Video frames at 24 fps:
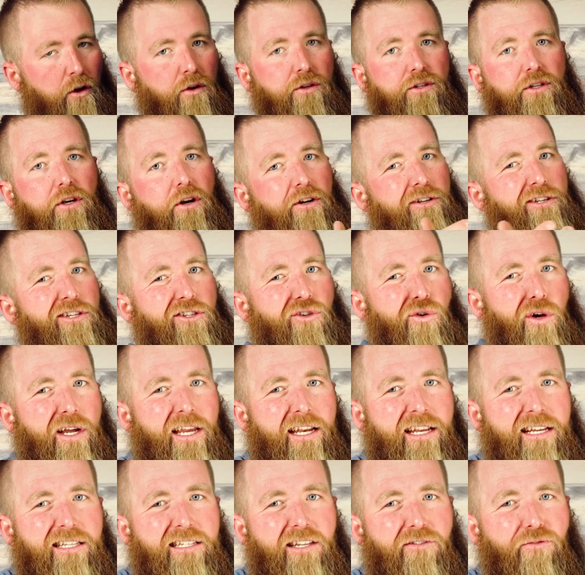Those are just quick
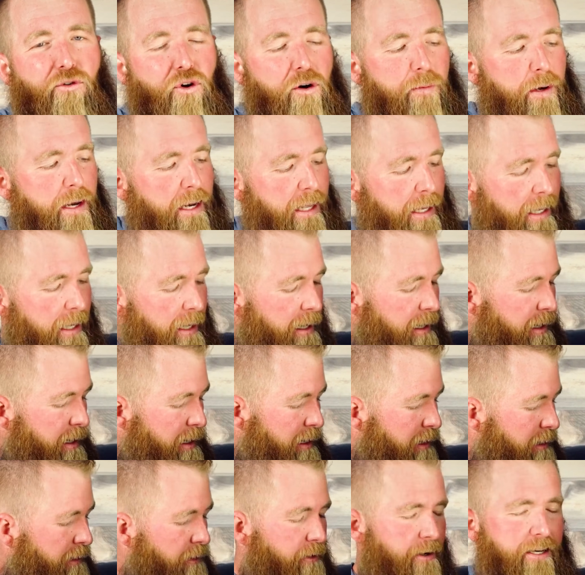and easy for me to
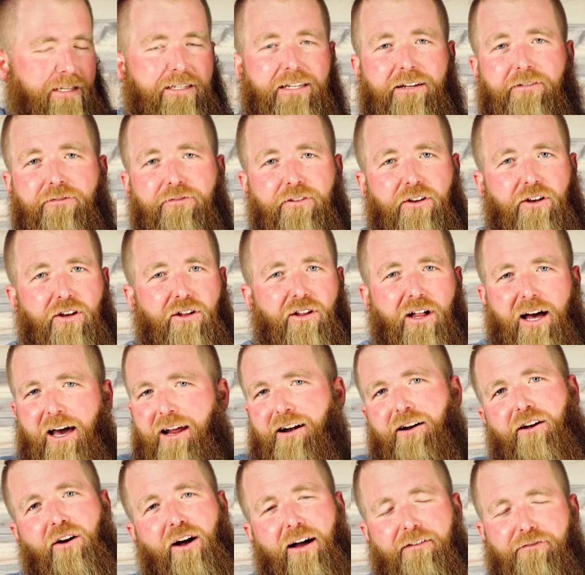get. They're easy to fill. I
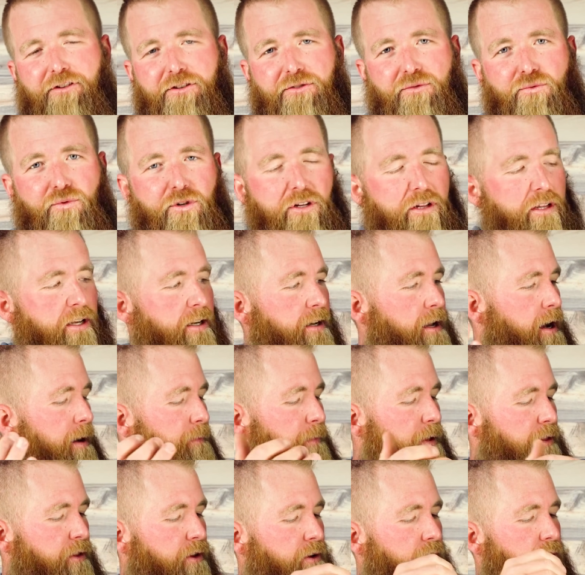don't know, I've just really
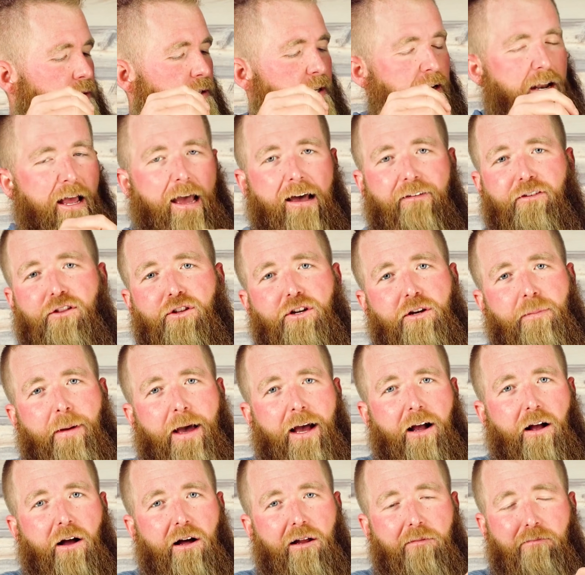adopted those and haven't looked
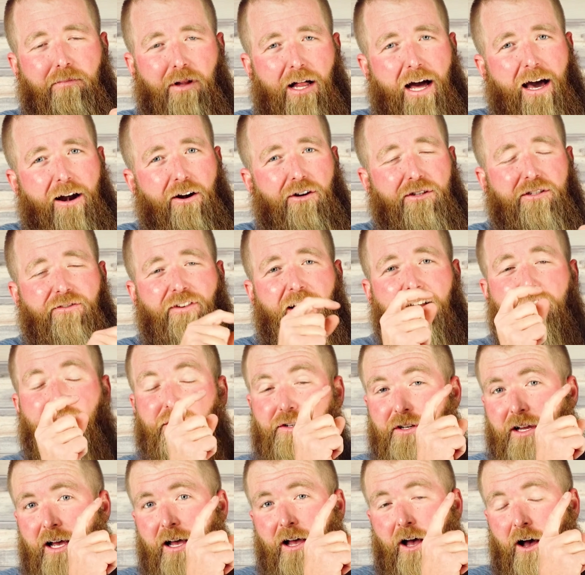back on bladders. In fact,
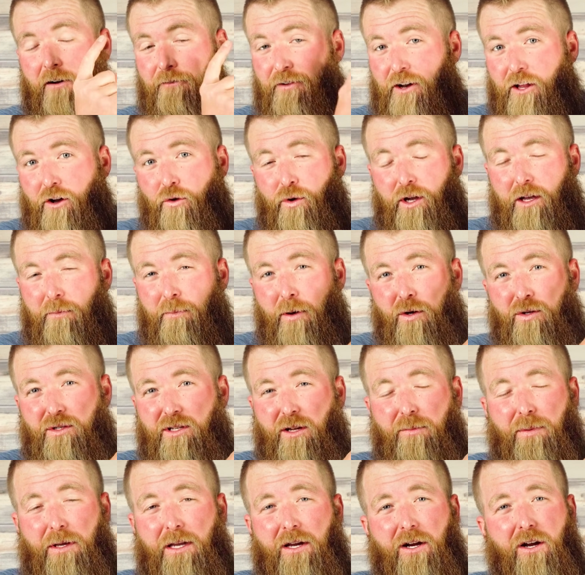there's a video we can
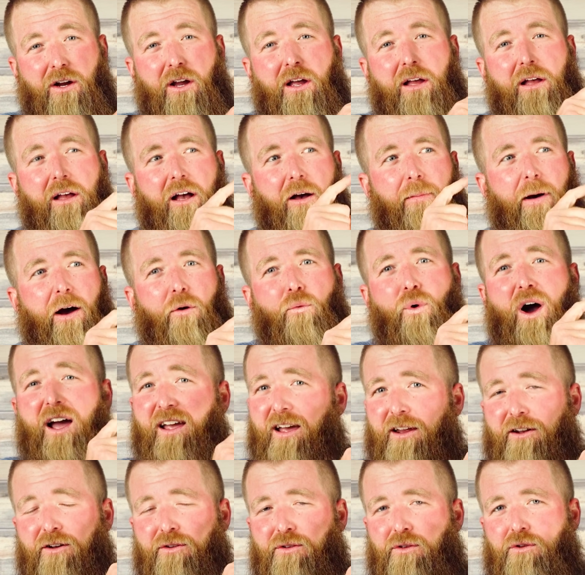post up here about
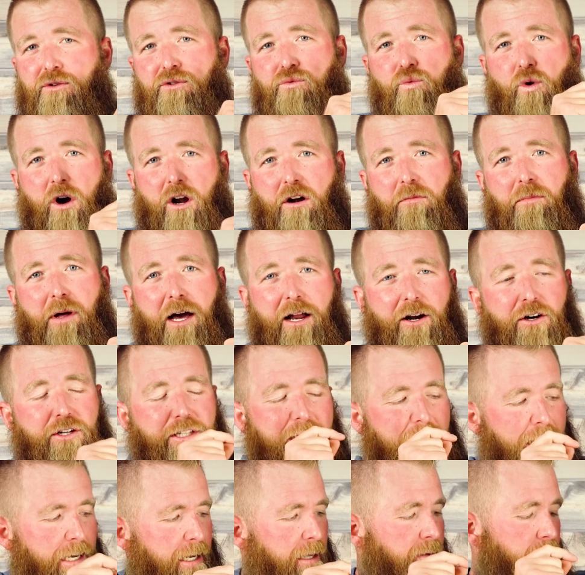why I don't use water
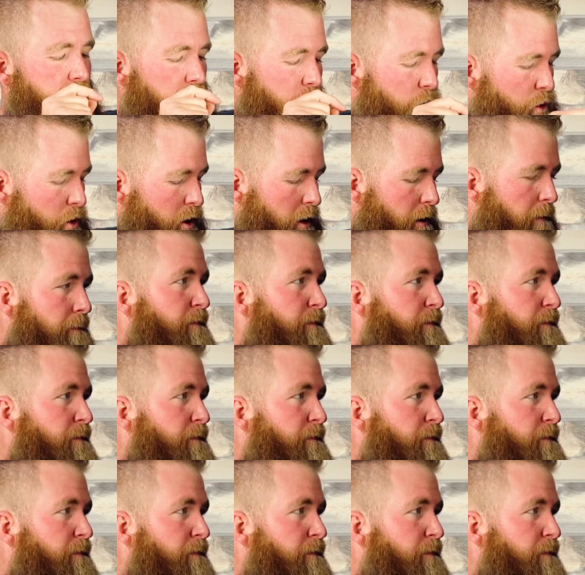bladders anymore.